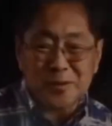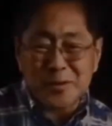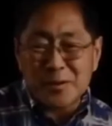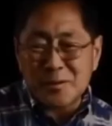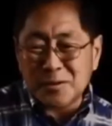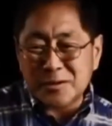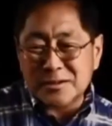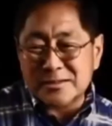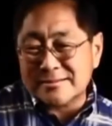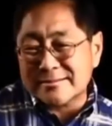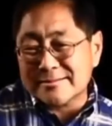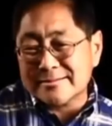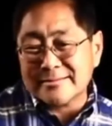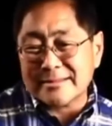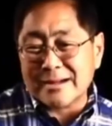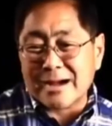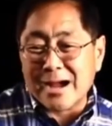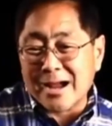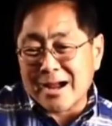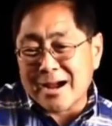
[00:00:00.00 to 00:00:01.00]
we were
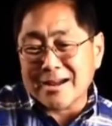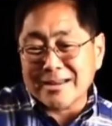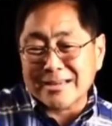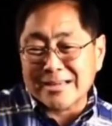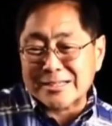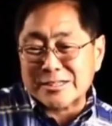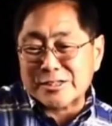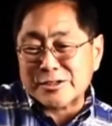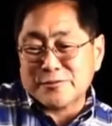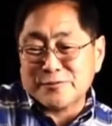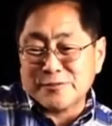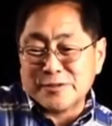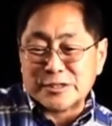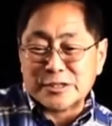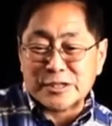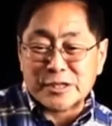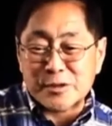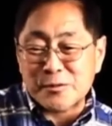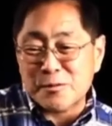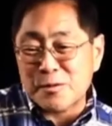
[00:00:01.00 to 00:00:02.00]
I, guess
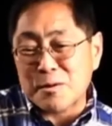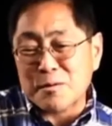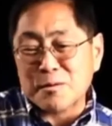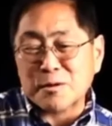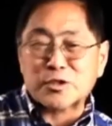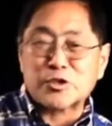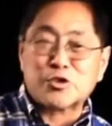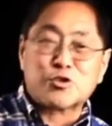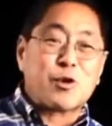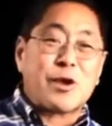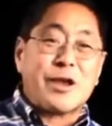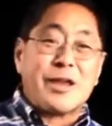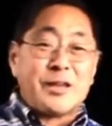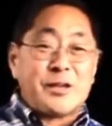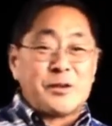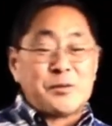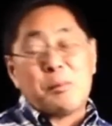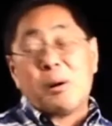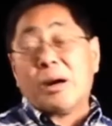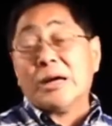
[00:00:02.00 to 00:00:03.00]
officially we were
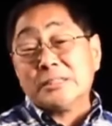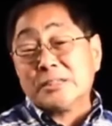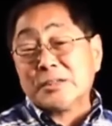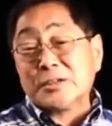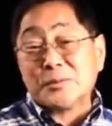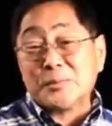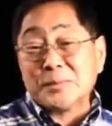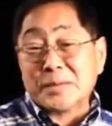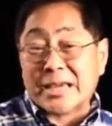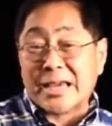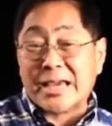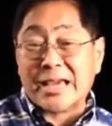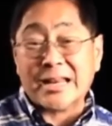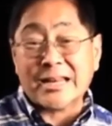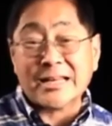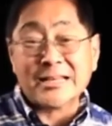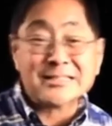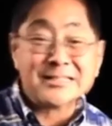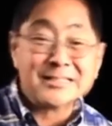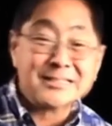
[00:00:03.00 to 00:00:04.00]
trained bicycle
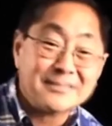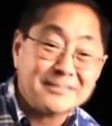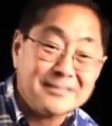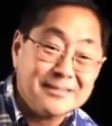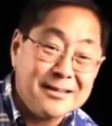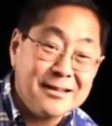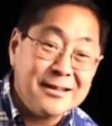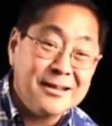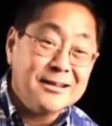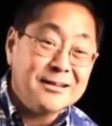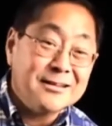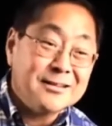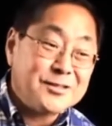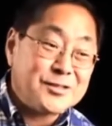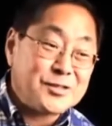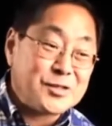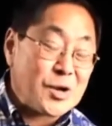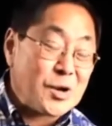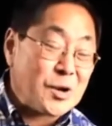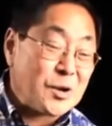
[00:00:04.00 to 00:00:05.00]
mechanics,
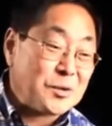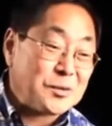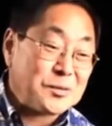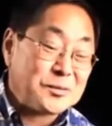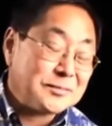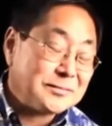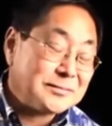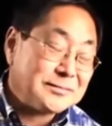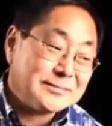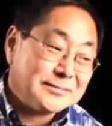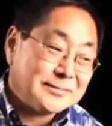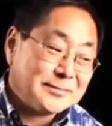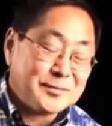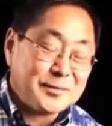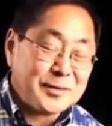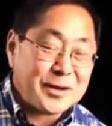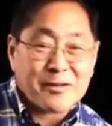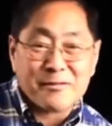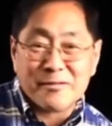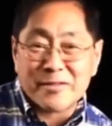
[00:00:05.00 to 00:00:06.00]
so
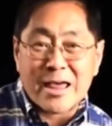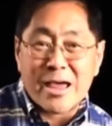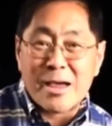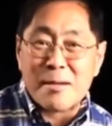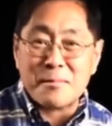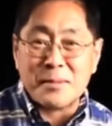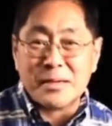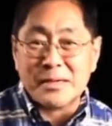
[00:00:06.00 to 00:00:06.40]
whatever that